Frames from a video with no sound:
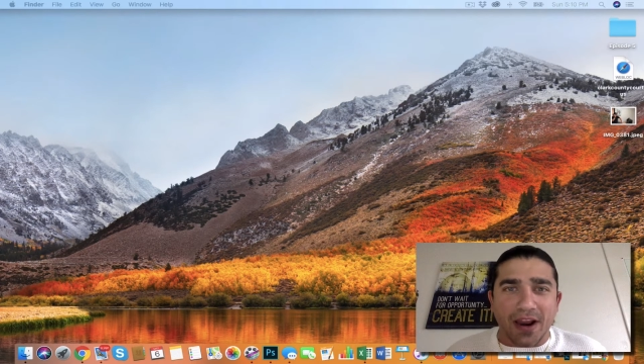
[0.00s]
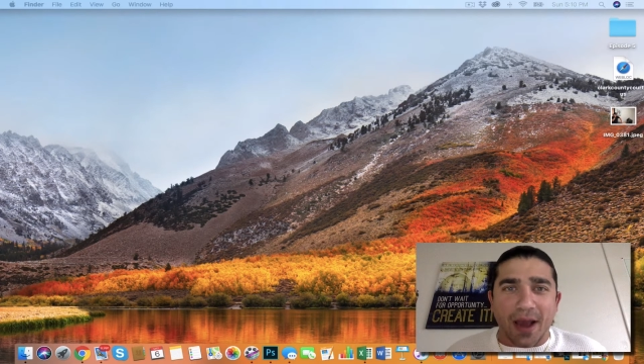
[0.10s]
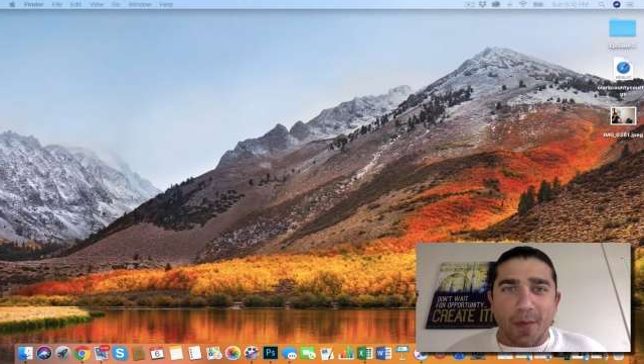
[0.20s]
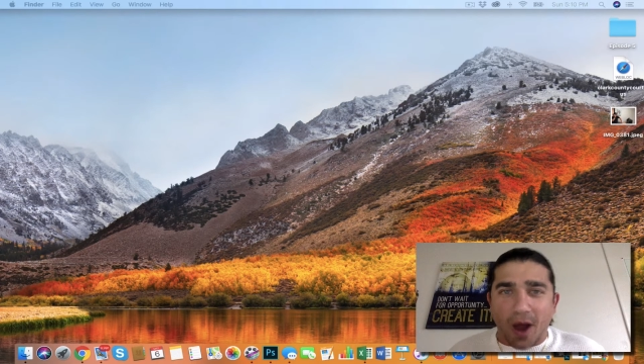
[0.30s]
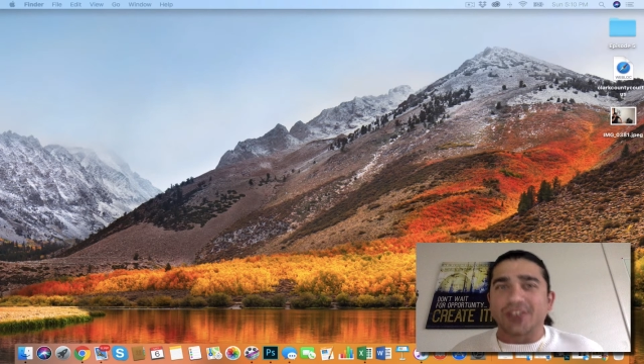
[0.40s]
and
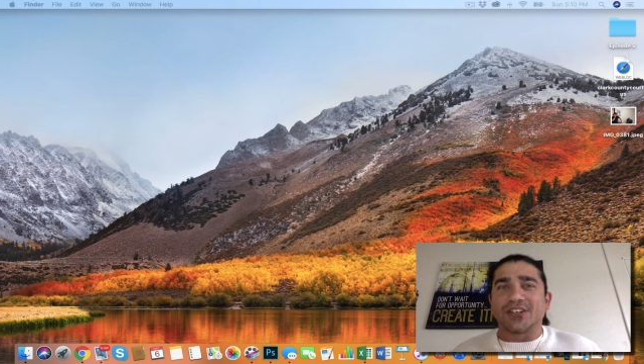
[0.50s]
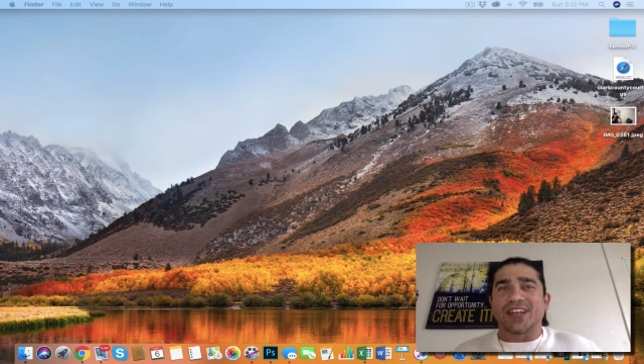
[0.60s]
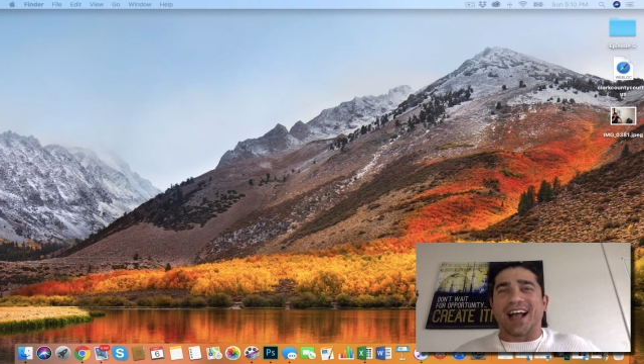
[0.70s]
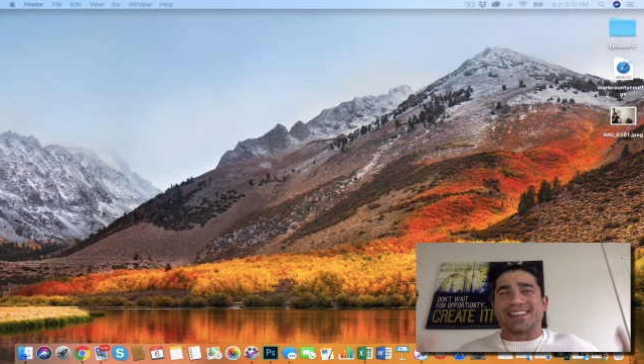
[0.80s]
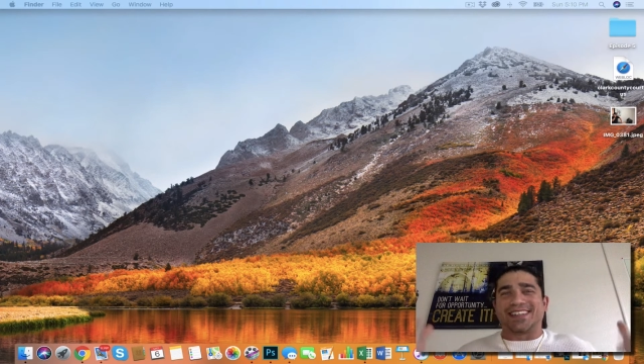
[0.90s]
I want you
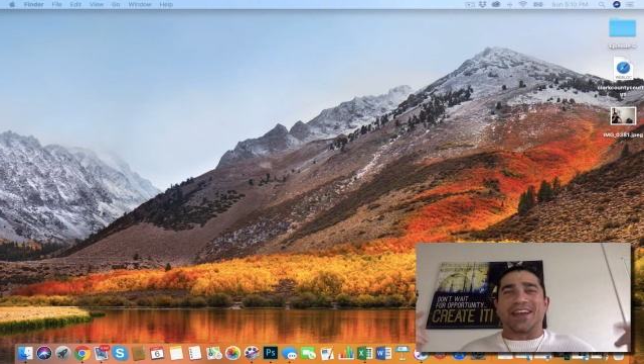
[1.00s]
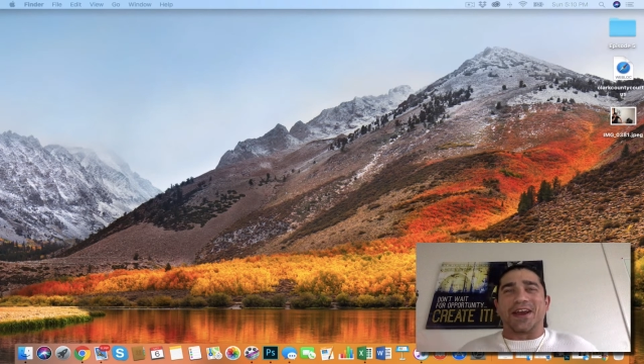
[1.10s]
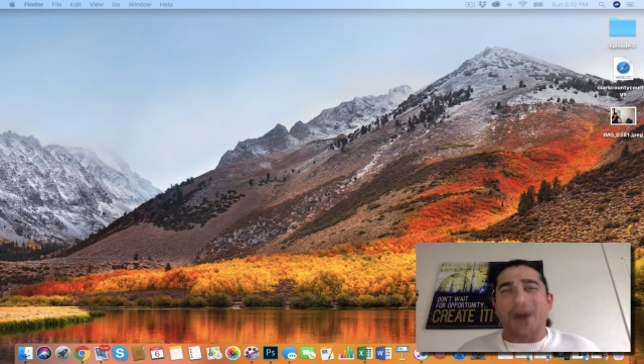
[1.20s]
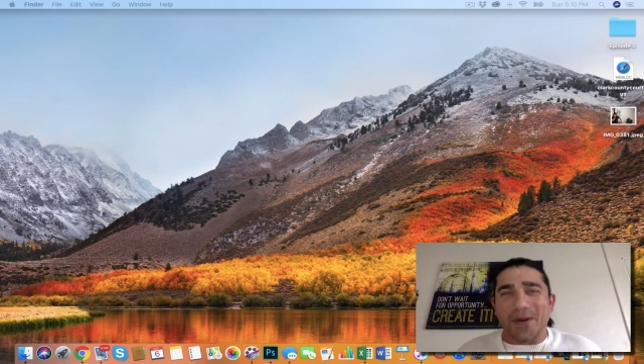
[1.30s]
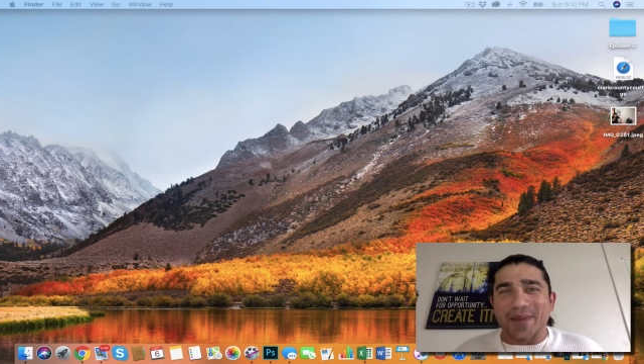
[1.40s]
guys to
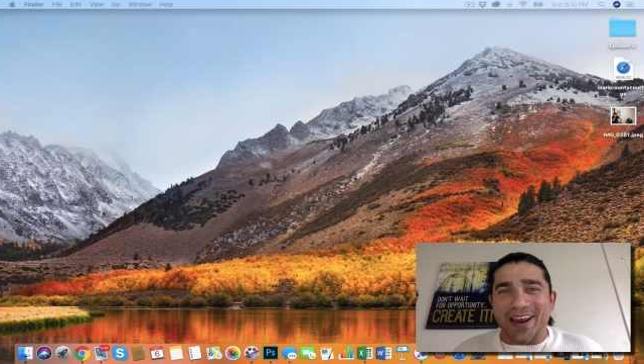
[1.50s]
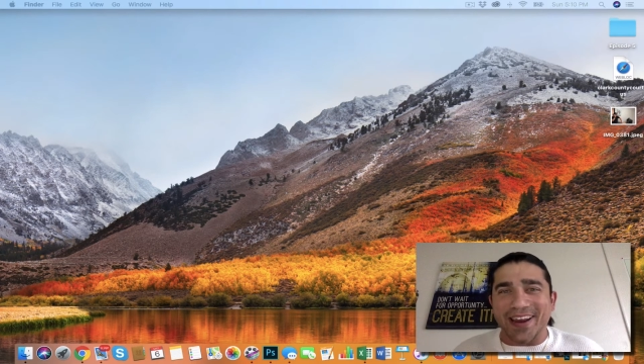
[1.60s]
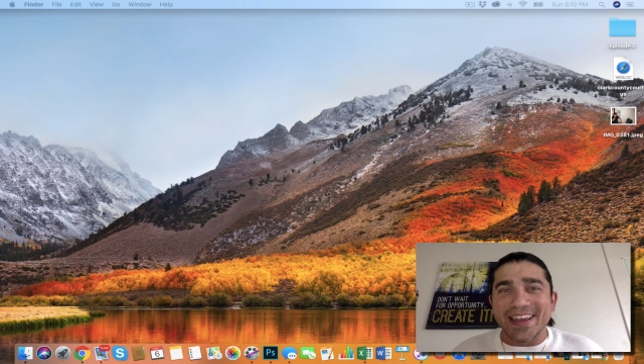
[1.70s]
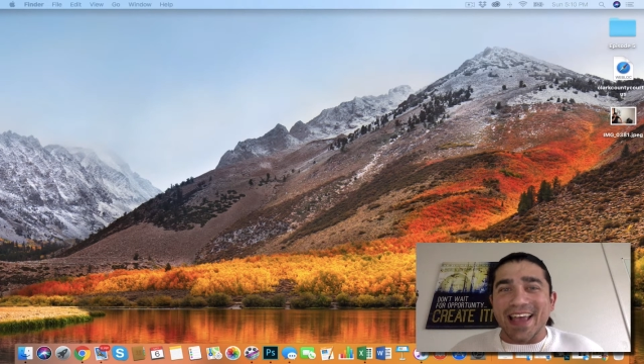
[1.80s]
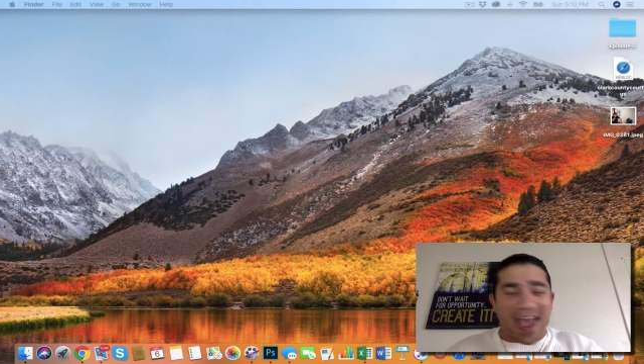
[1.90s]
hear
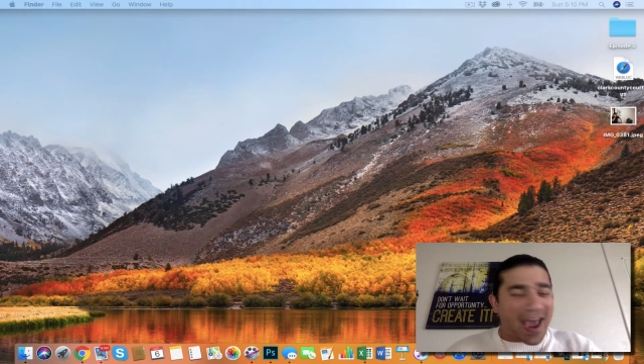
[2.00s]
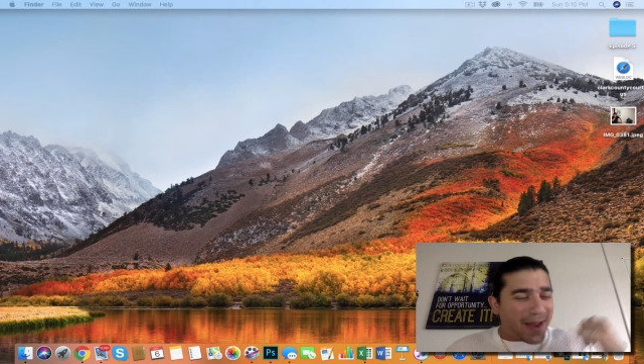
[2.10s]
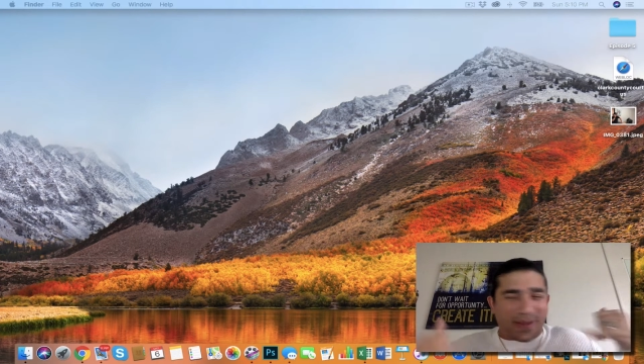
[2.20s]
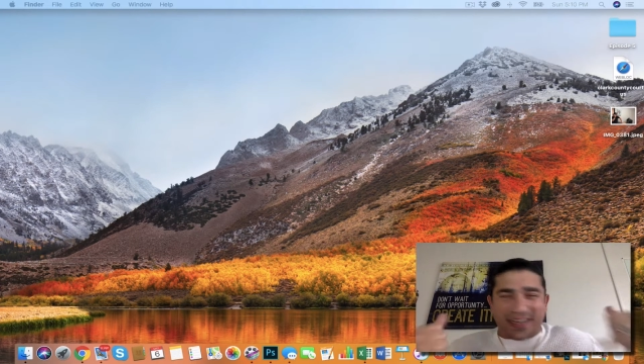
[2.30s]
me, and I'm